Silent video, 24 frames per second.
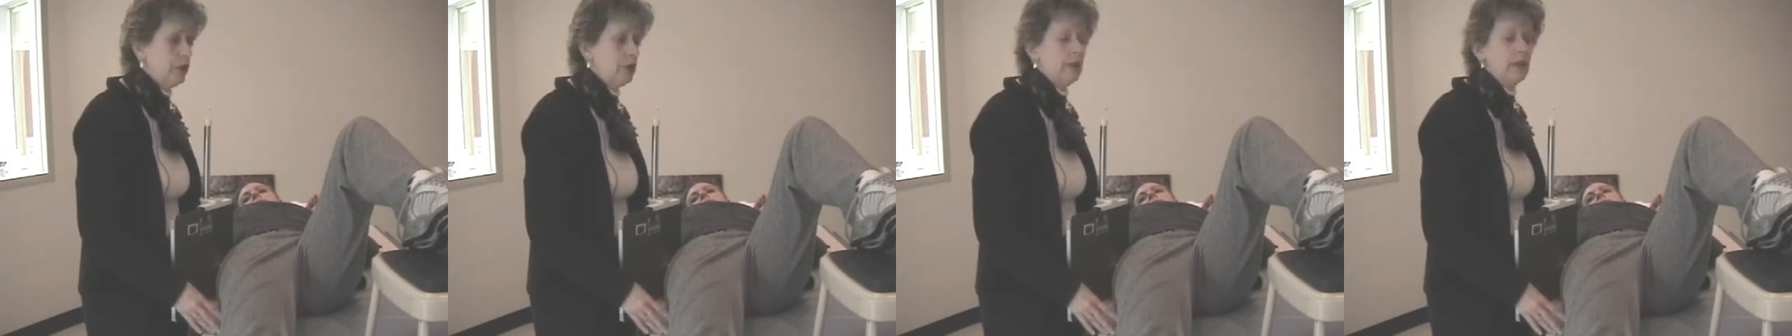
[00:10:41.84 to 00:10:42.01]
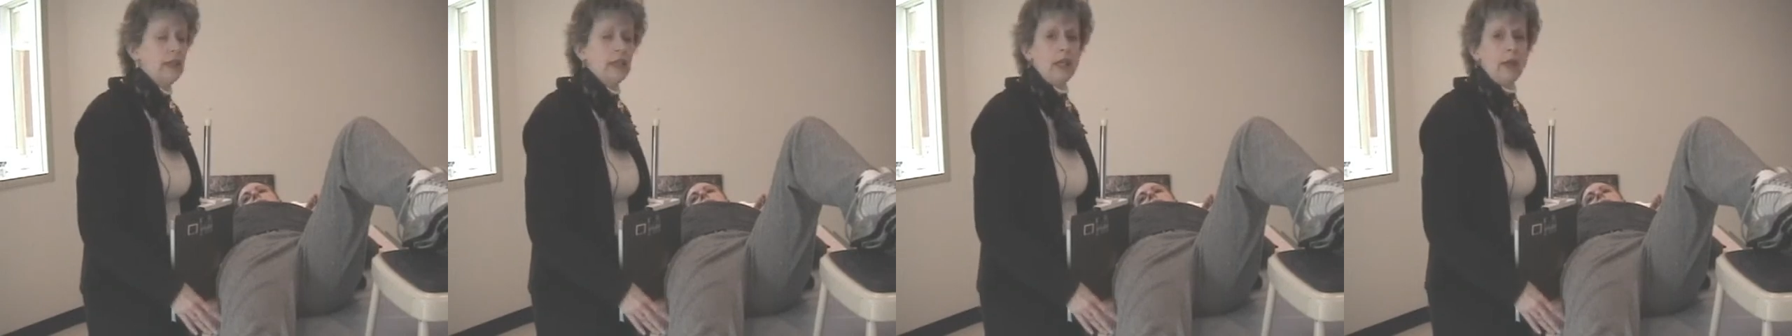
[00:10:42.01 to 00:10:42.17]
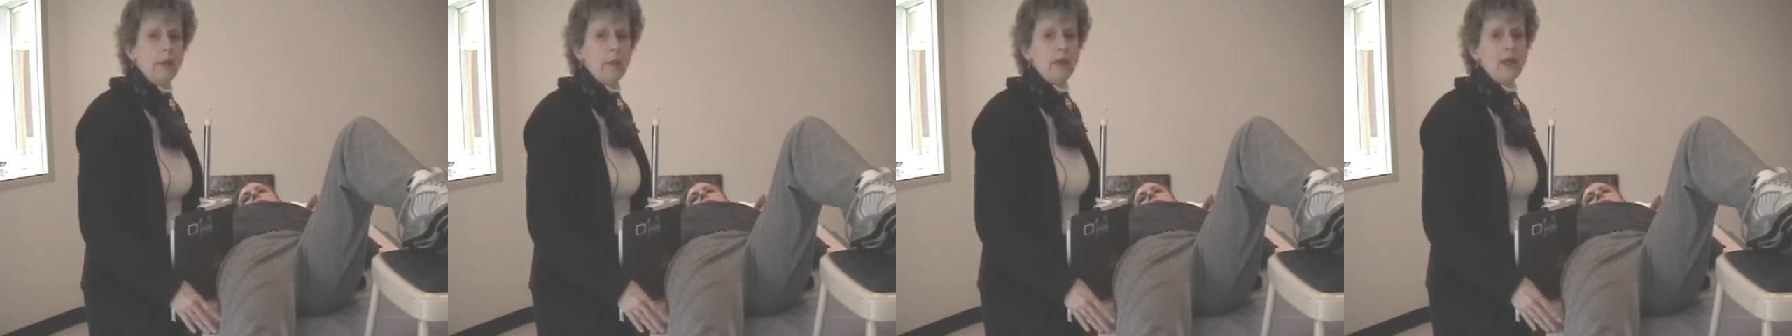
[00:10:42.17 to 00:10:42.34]
the
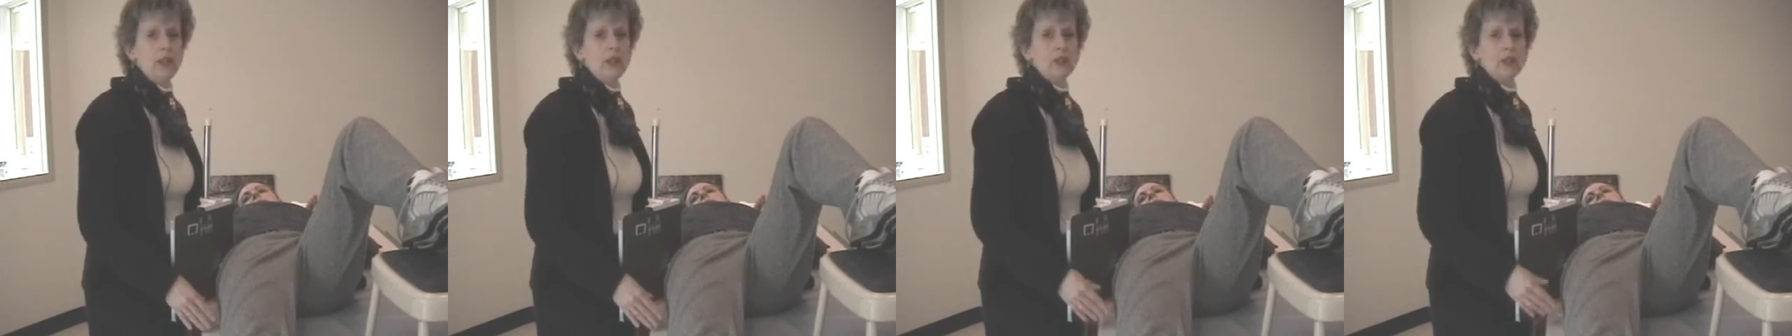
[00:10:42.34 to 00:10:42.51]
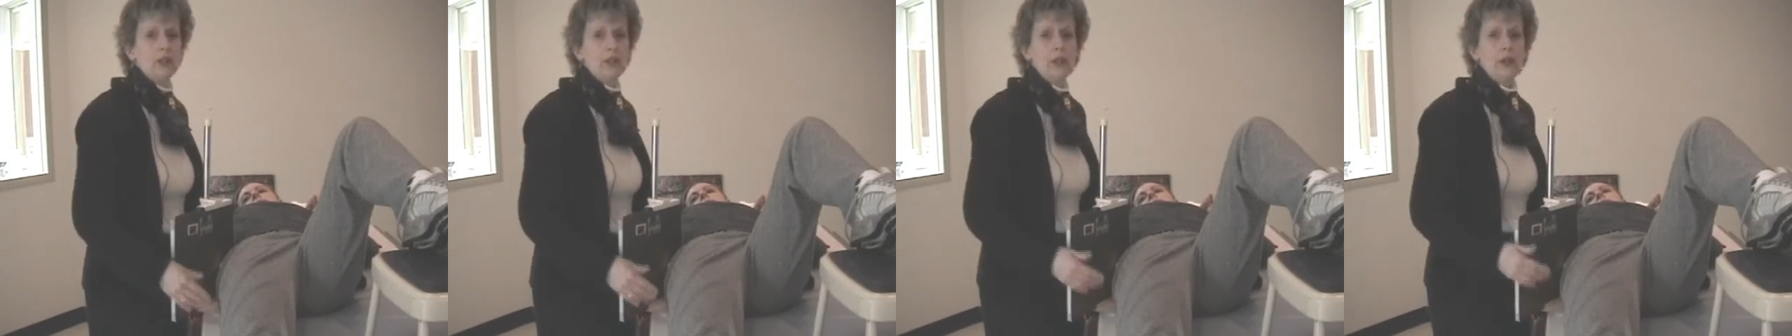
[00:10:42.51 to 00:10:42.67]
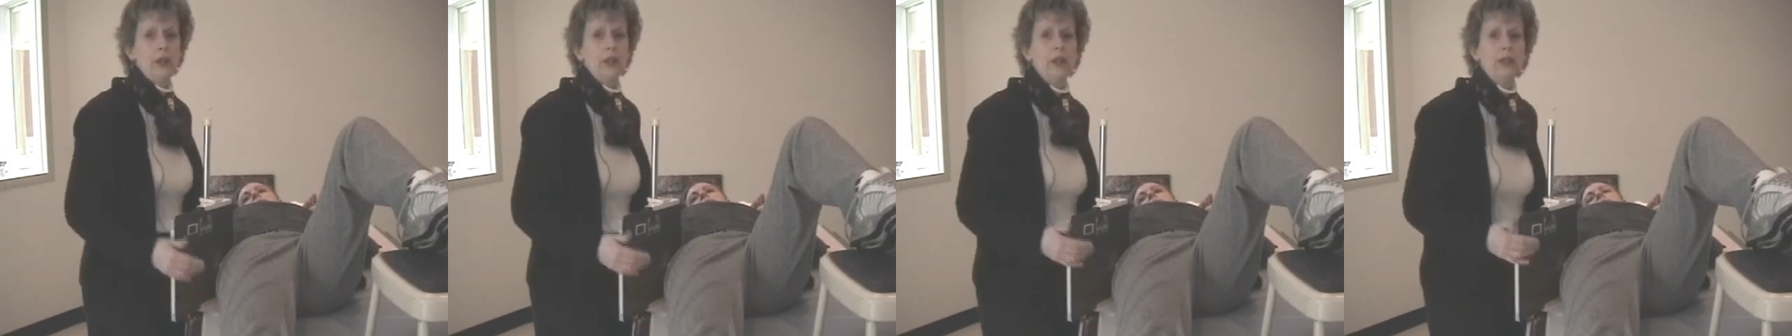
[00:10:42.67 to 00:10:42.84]
image
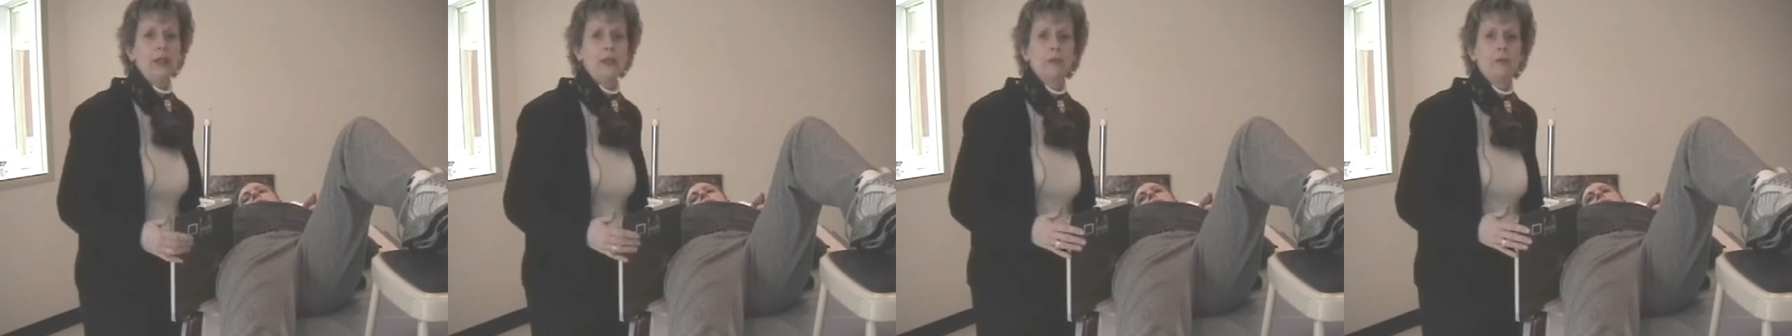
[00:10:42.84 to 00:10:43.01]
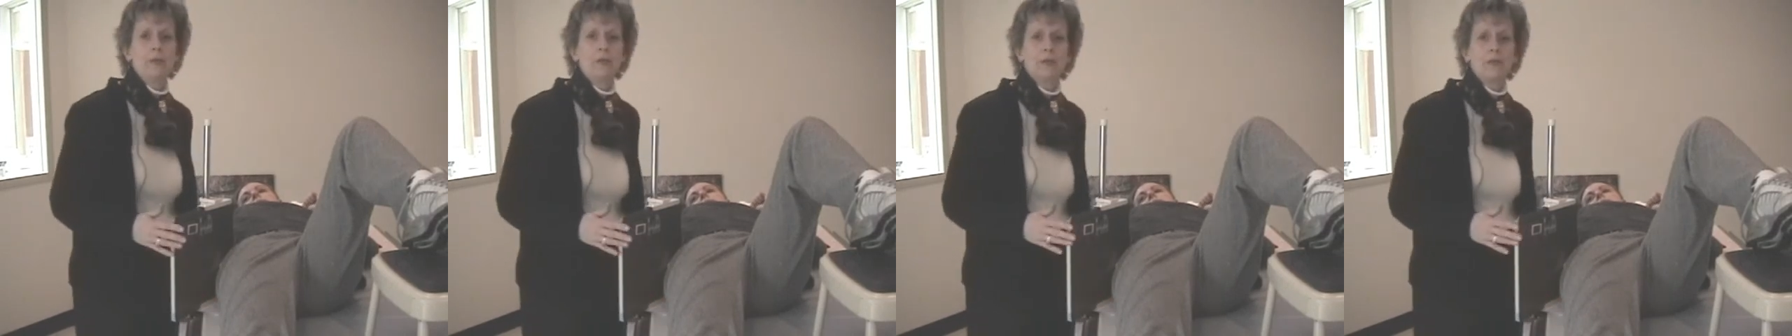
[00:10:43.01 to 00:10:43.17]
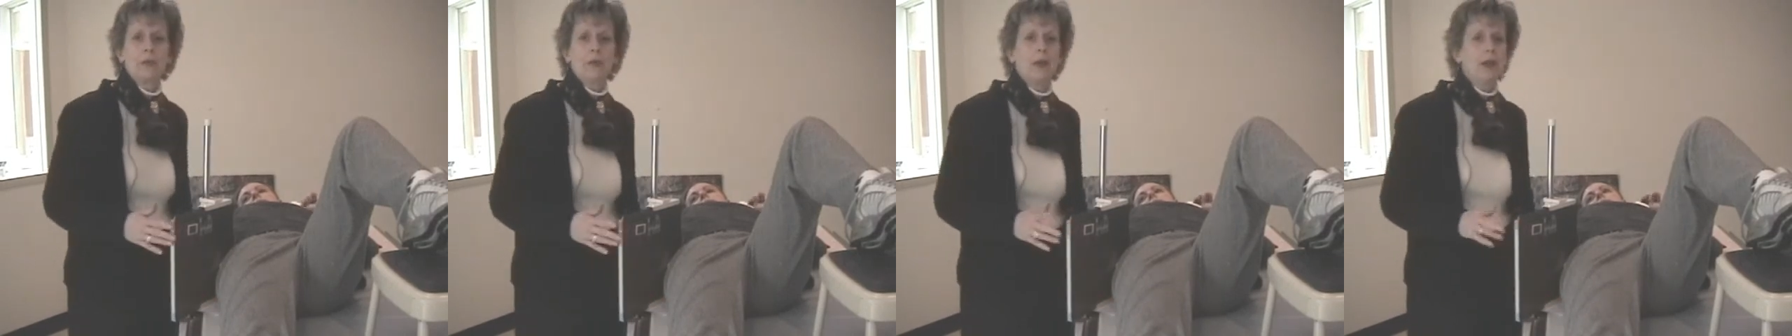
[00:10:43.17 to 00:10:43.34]
look?
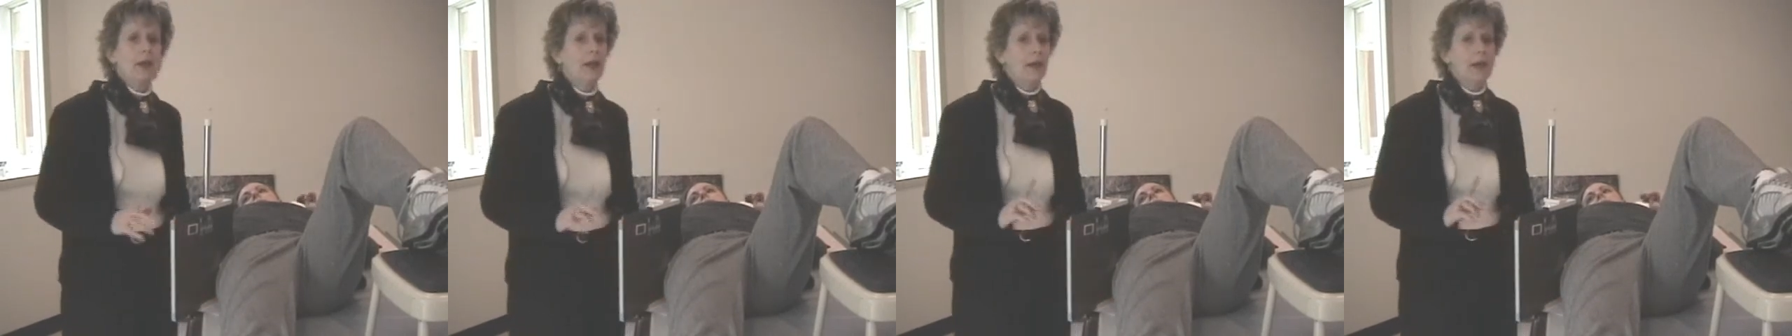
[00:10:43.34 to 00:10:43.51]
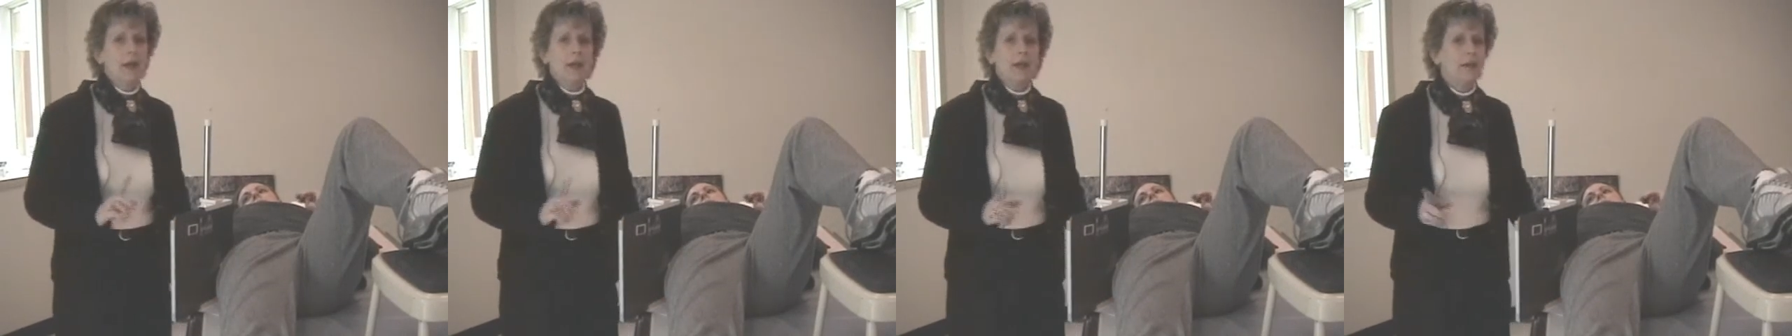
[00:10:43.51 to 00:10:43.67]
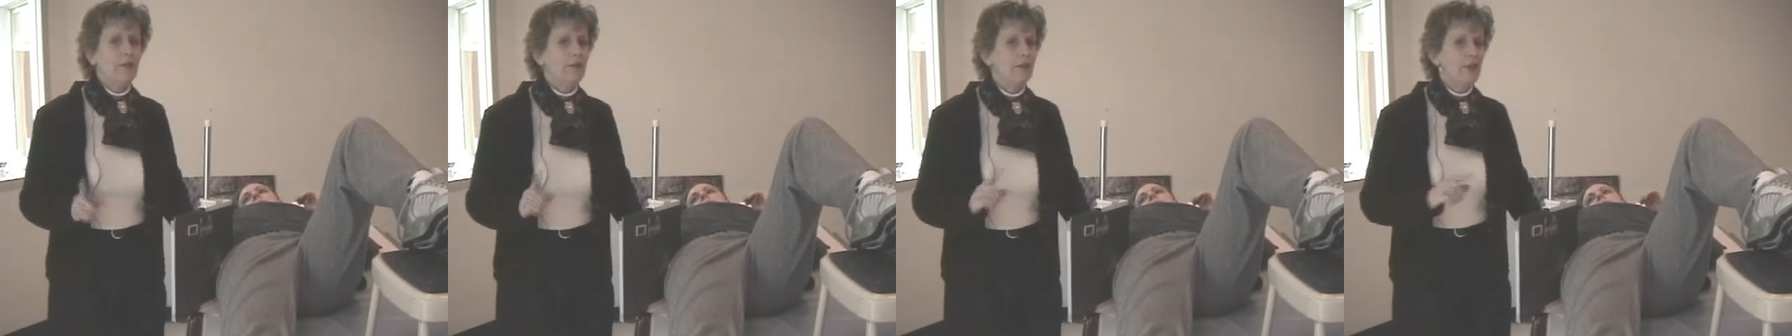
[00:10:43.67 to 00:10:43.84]
If